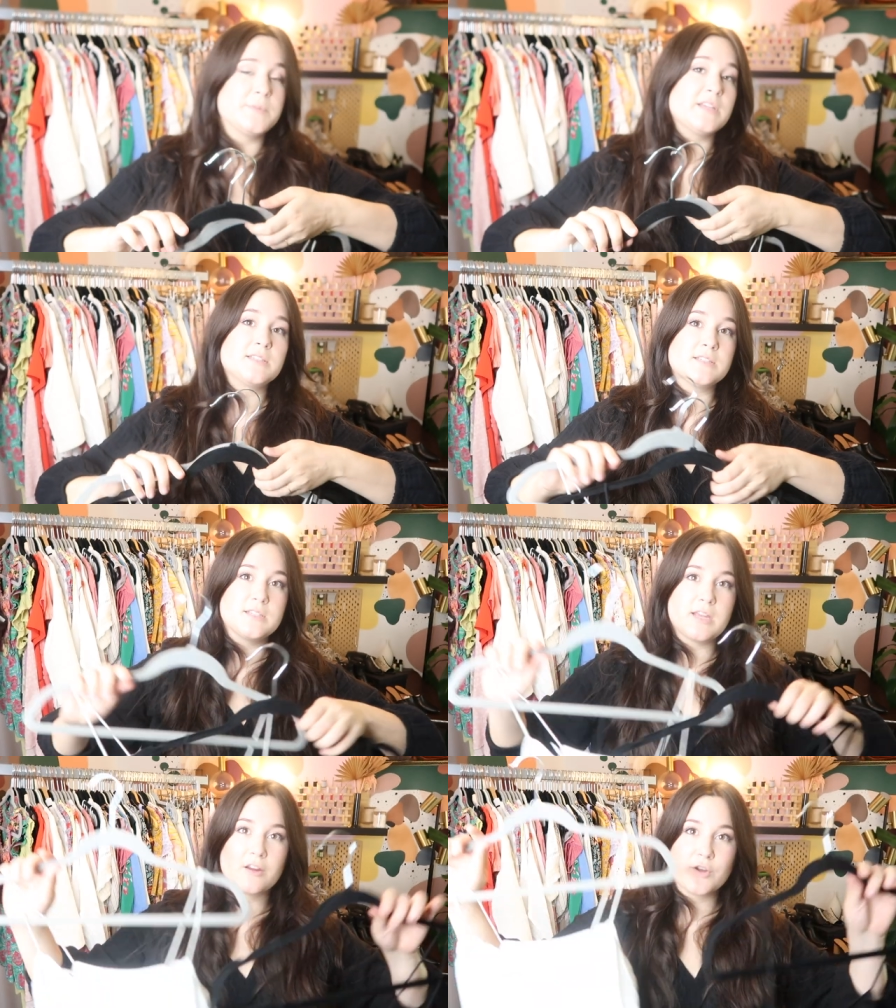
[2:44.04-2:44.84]
of pieces
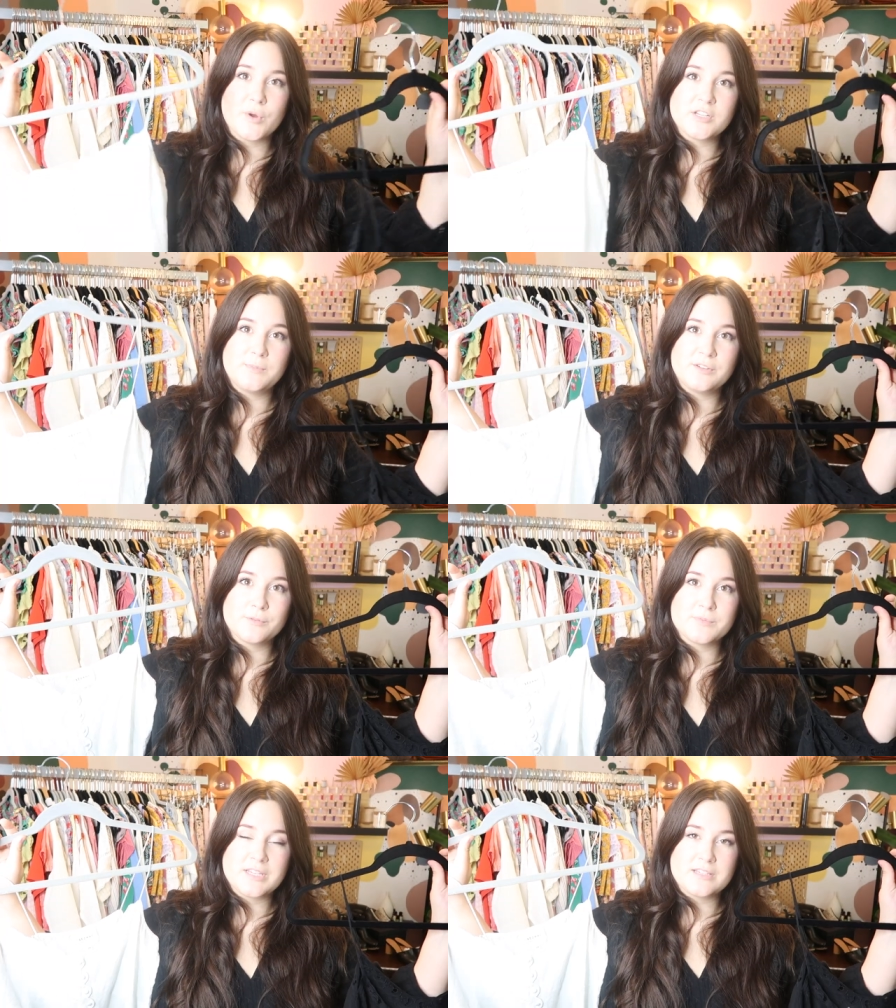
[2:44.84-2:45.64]
today are going to be
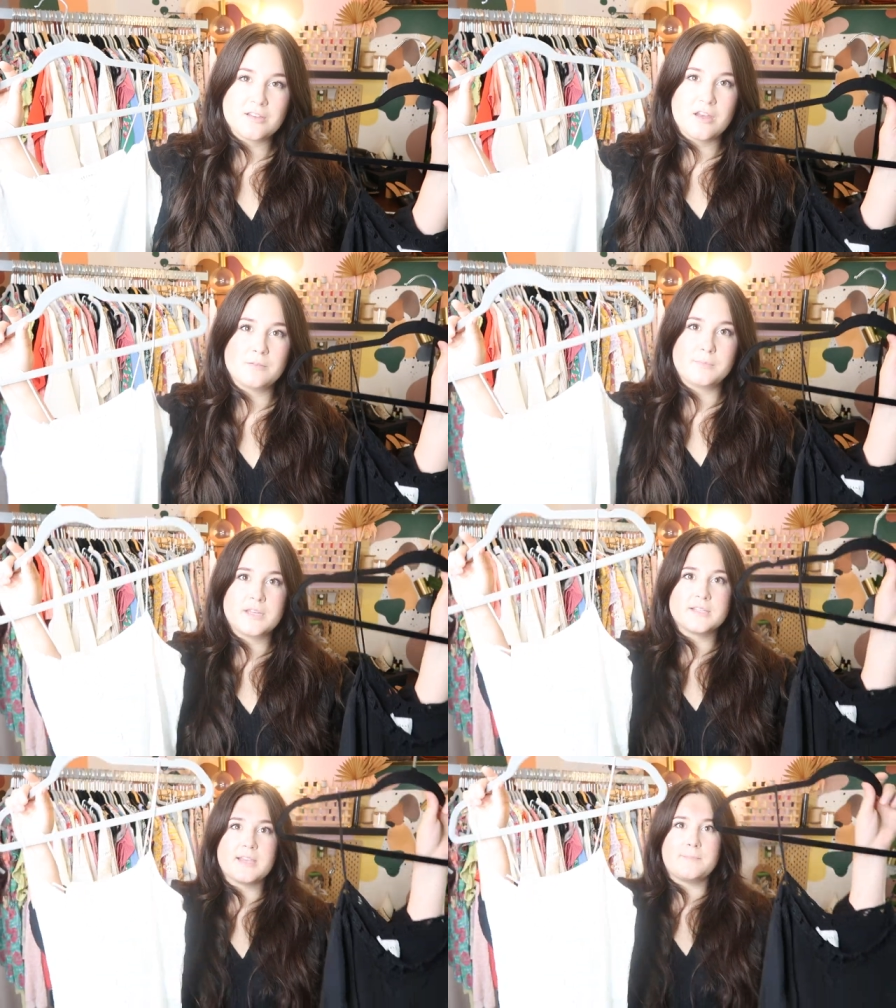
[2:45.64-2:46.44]
from Sézane
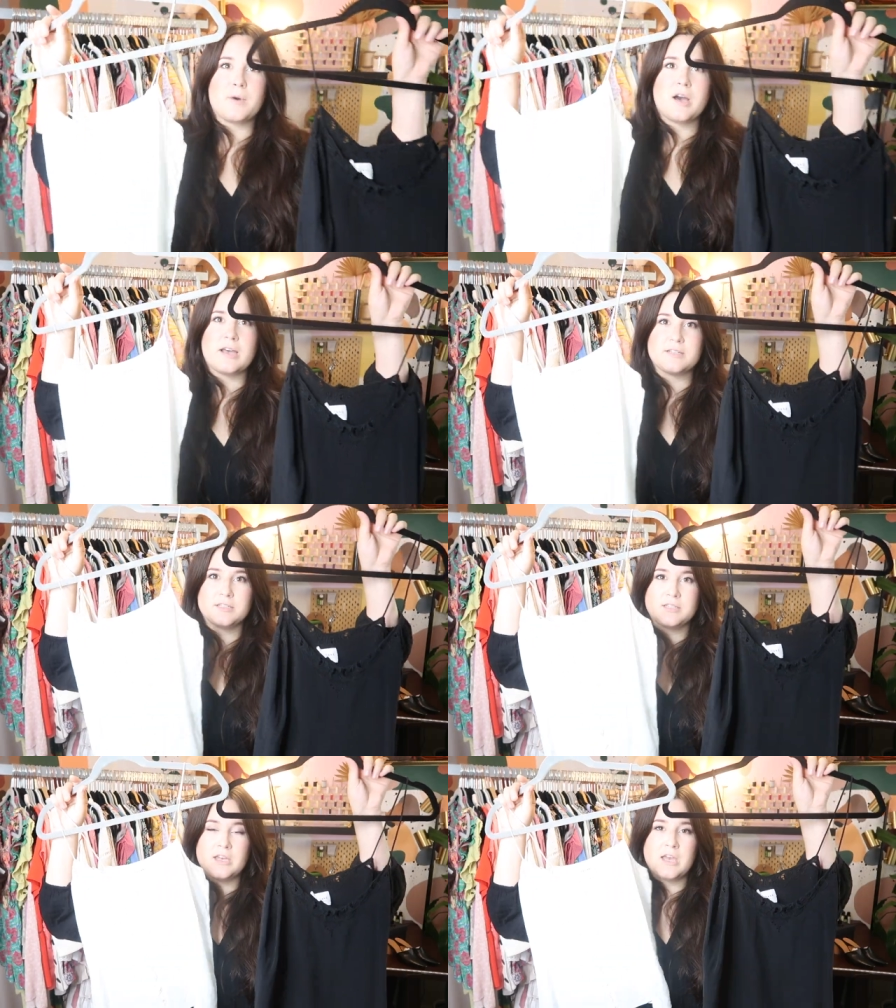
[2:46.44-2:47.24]
because I
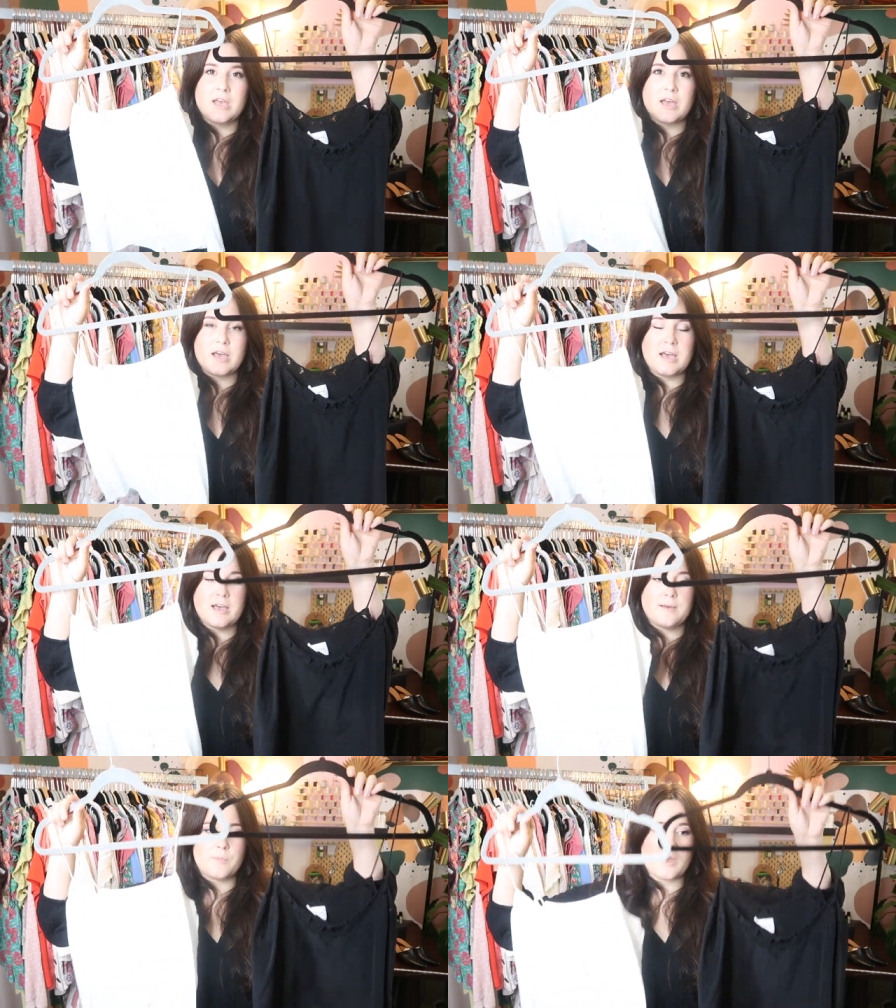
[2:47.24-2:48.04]
bought
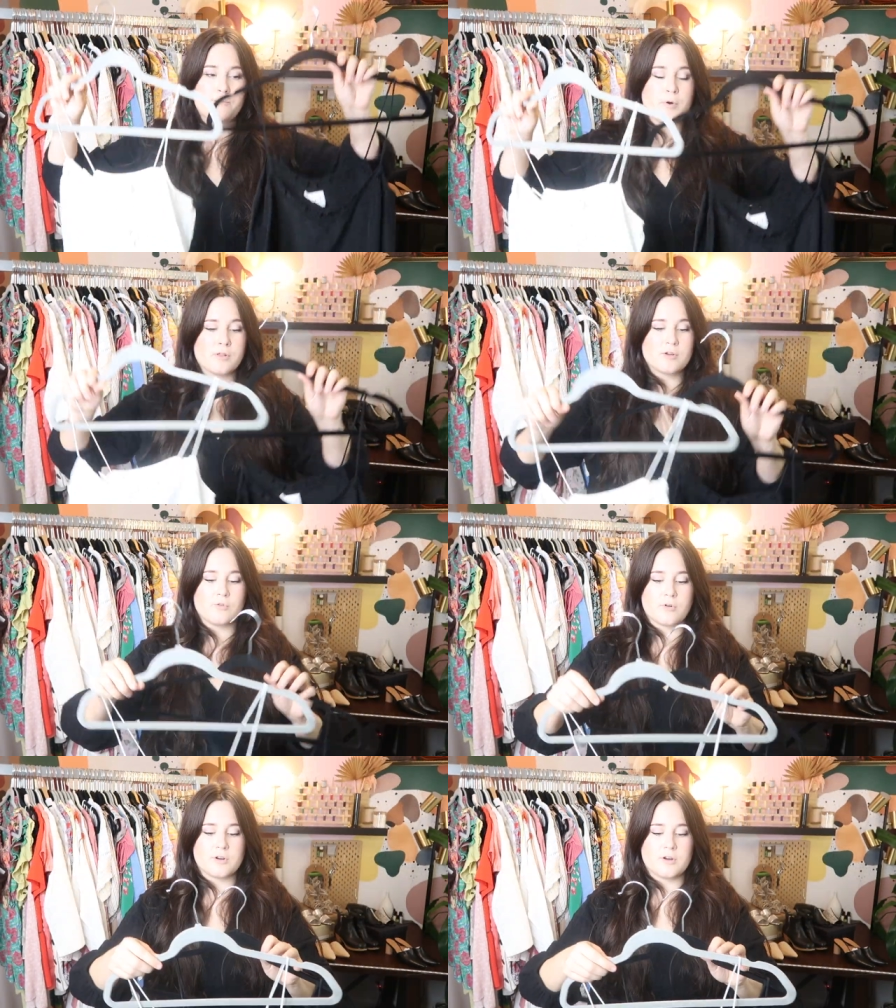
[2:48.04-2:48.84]
um, a bulk
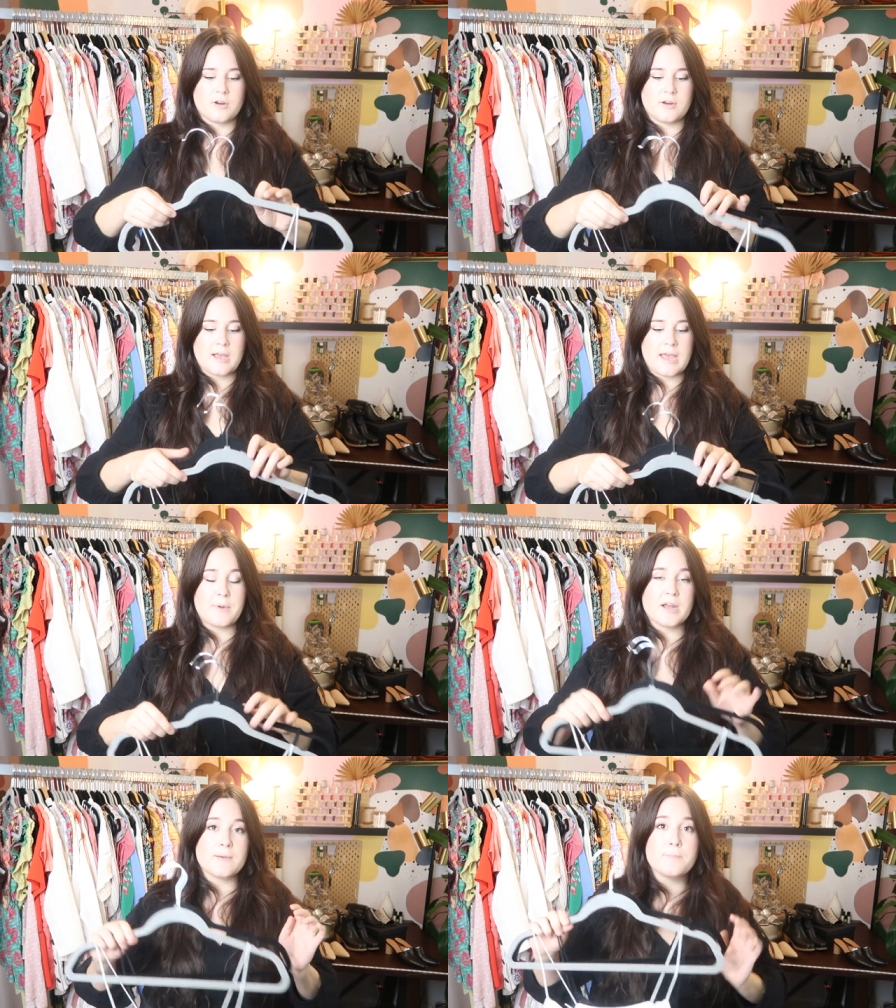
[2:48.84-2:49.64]
order. I
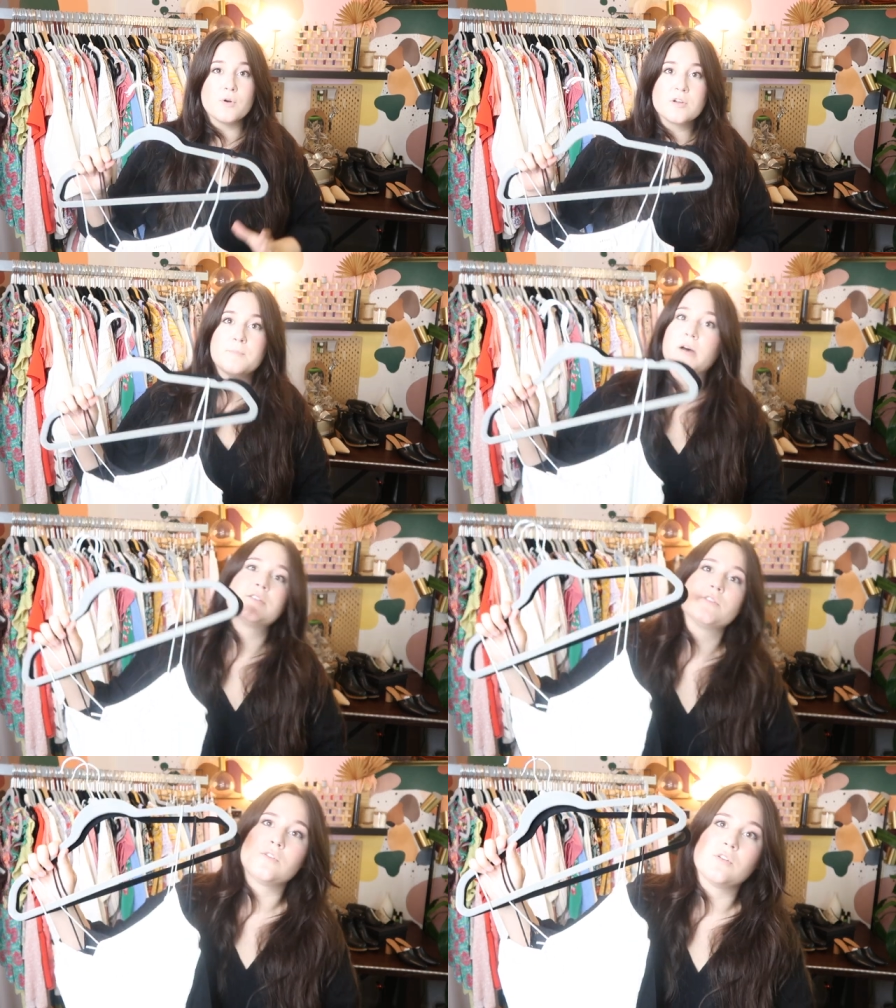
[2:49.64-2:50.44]
bought a bulk
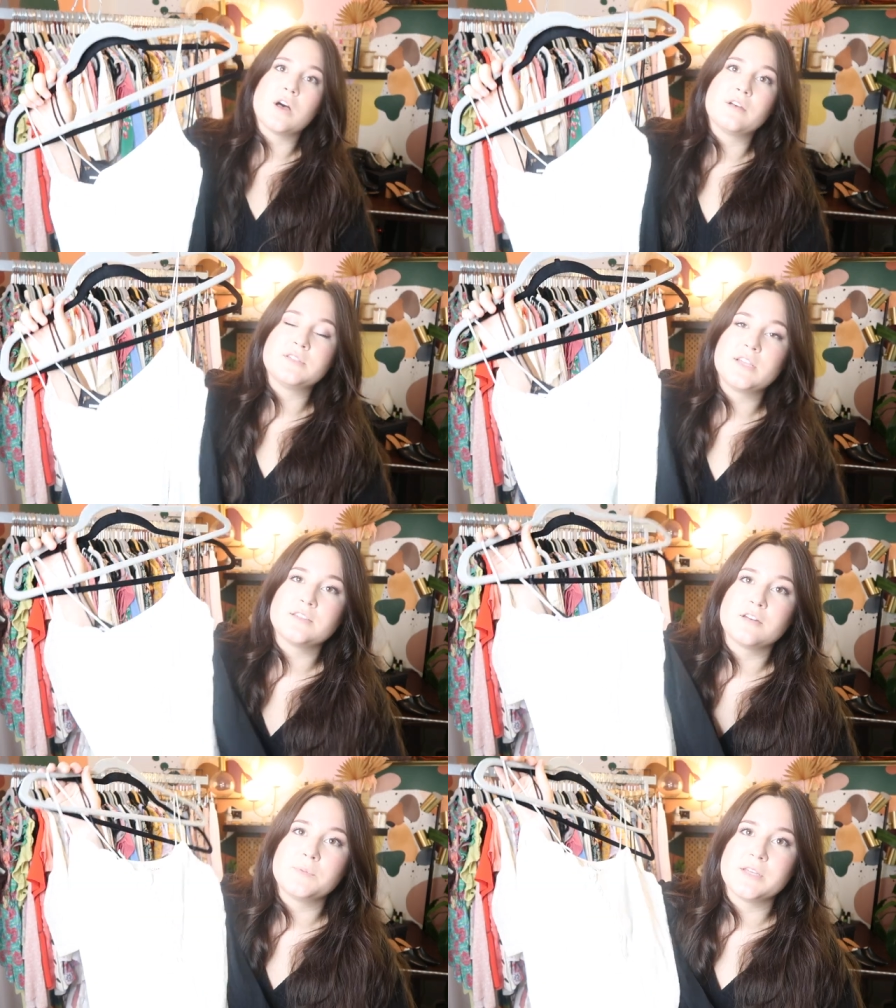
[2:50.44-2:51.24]
bundle of
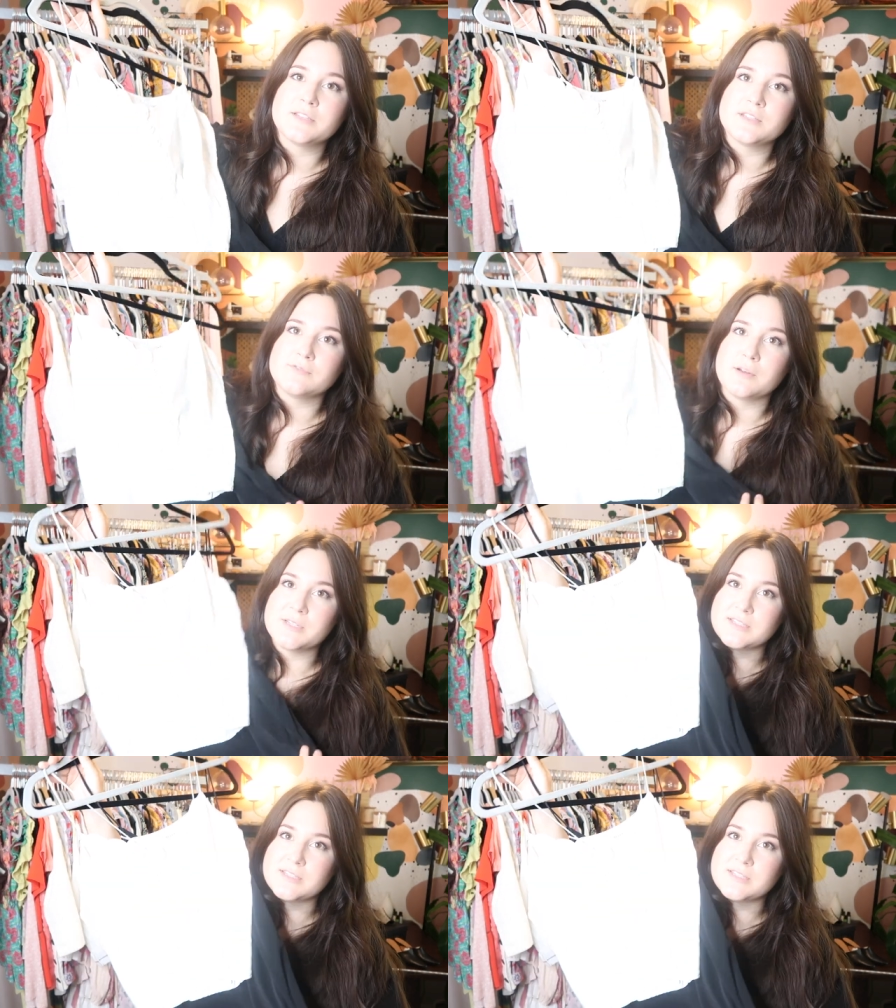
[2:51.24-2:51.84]
Sézane pieces from a